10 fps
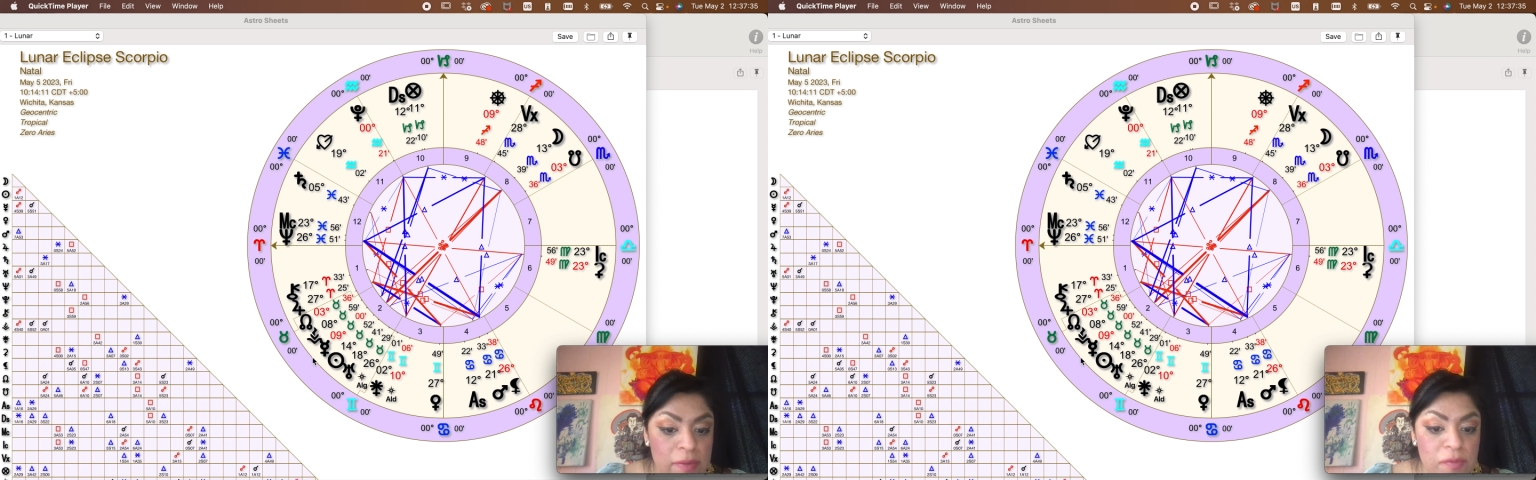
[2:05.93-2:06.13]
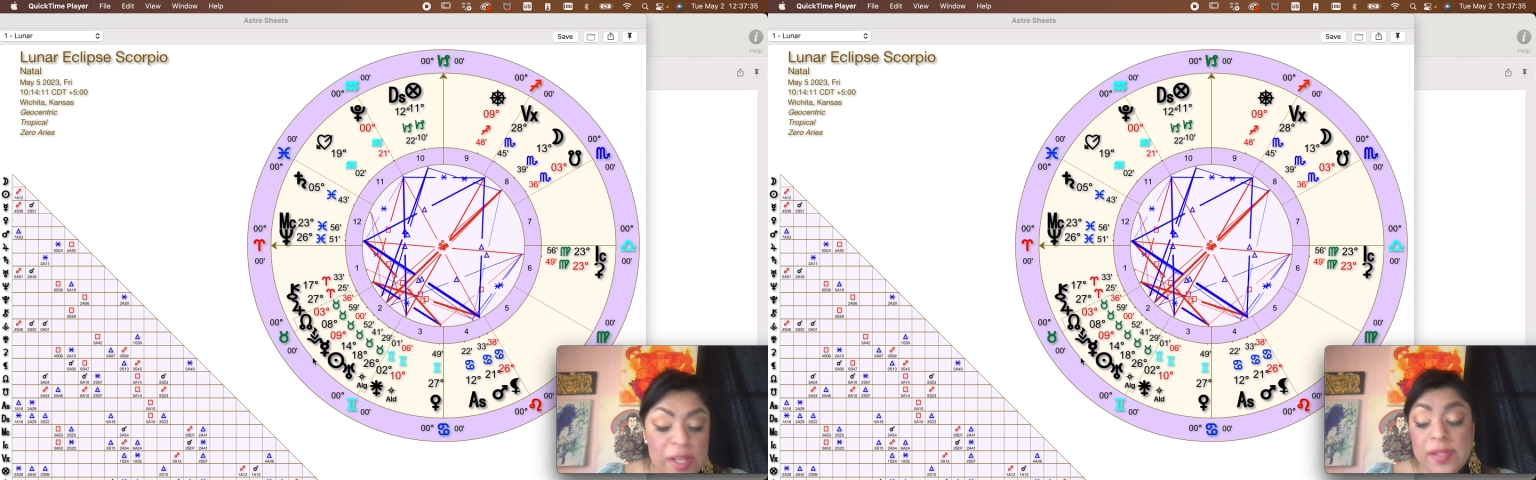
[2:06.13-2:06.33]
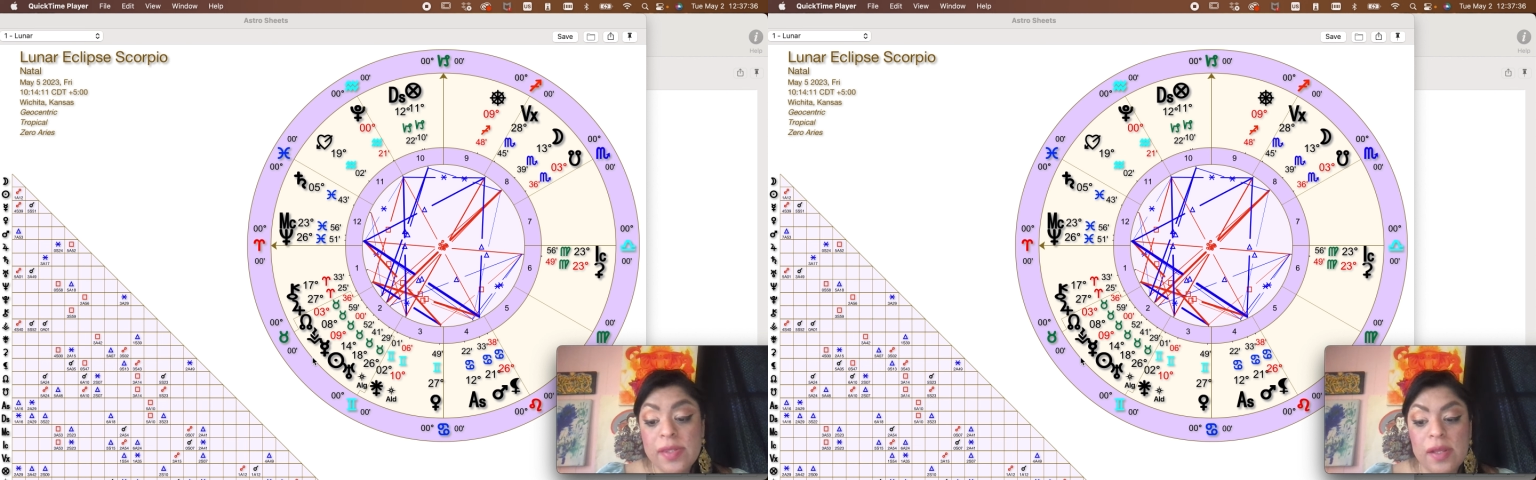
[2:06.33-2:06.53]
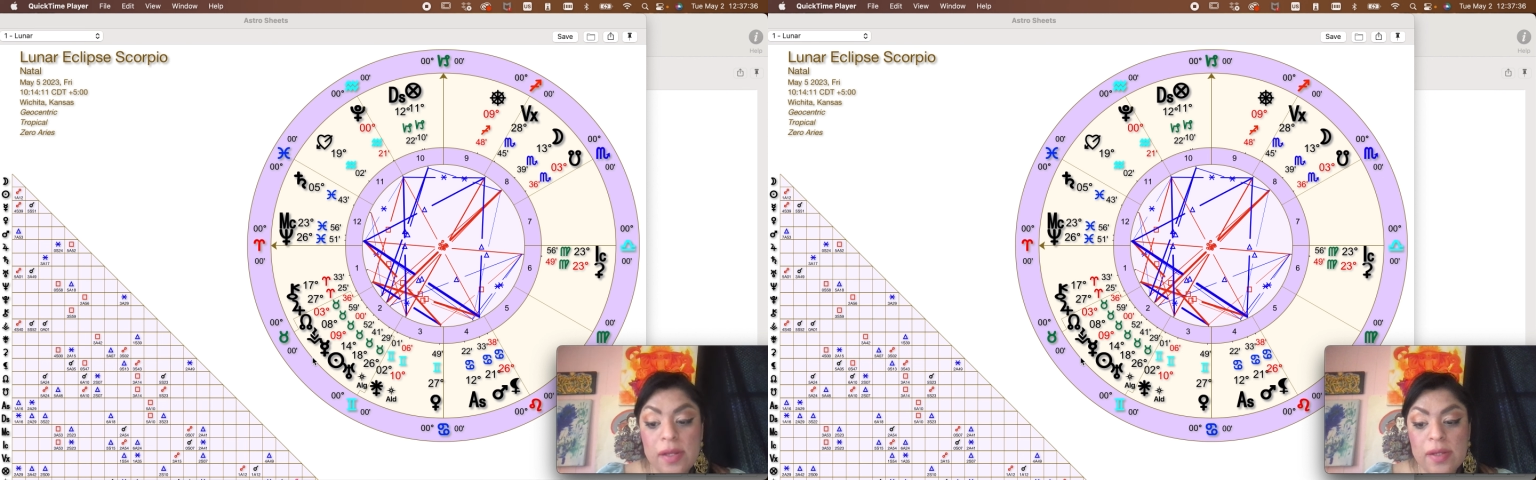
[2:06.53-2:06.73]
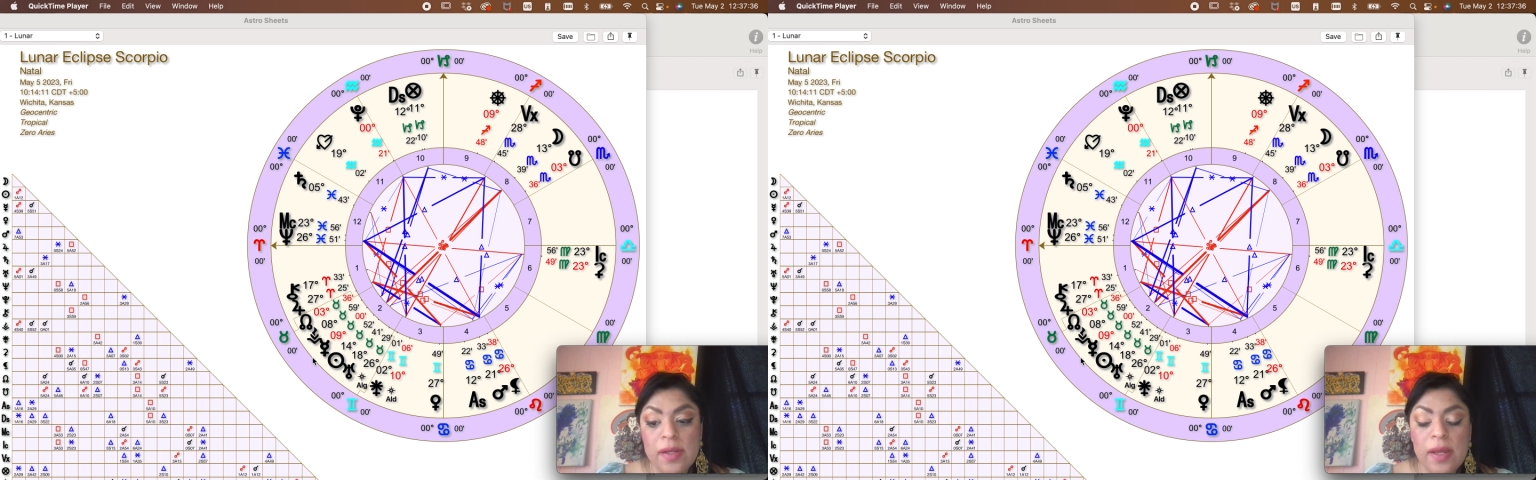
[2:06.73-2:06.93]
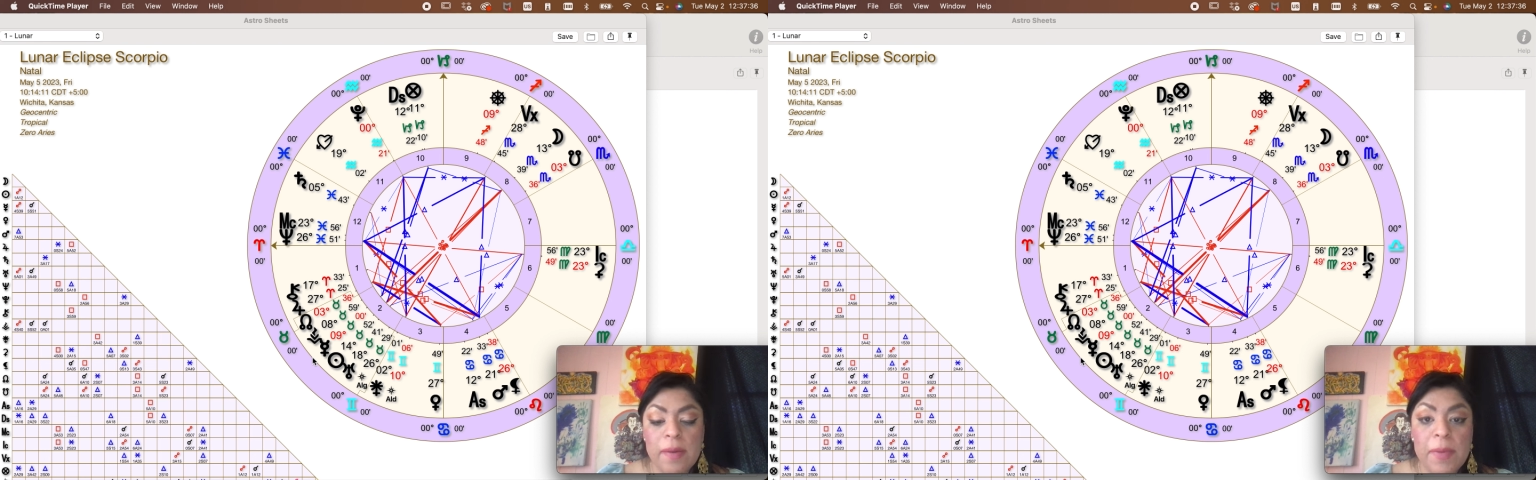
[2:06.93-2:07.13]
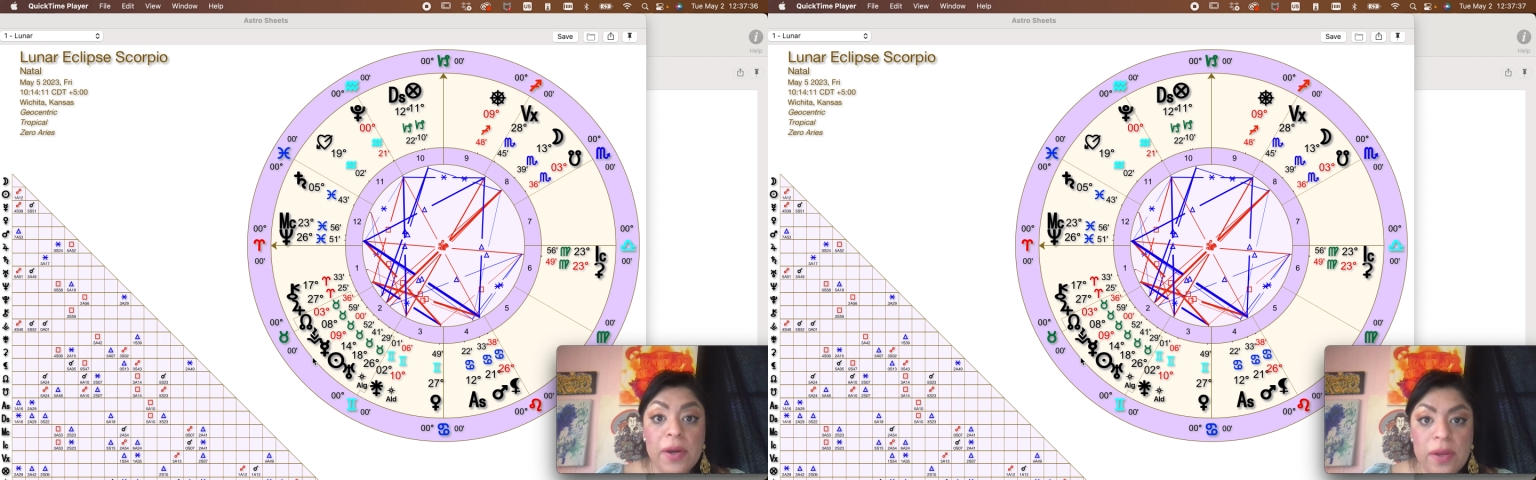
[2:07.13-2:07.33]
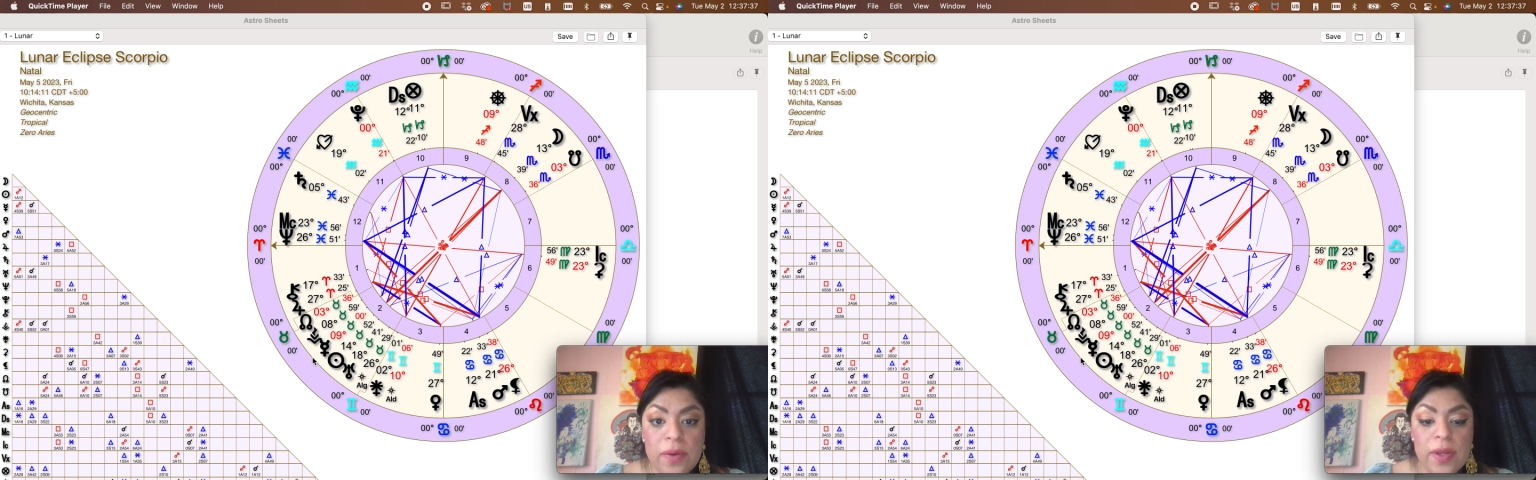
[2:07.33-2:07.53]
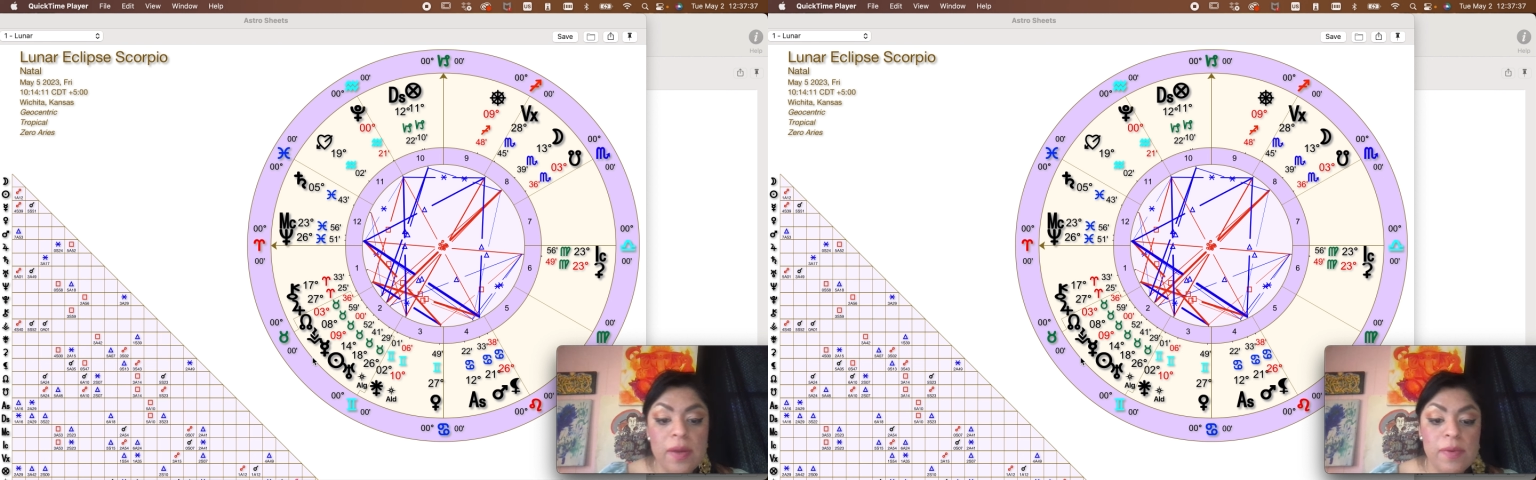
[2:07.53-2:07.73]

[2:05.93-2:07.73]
Vesta and Mercury,